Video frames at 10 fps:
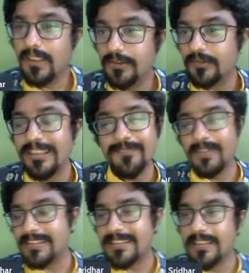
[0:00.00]
So this
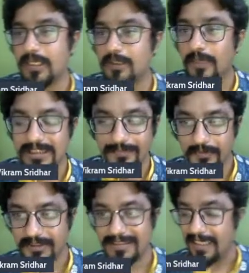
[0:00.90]
person at once upon
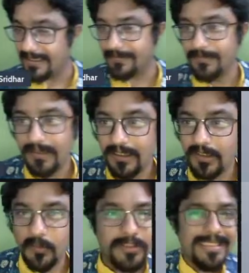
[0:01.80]
a time was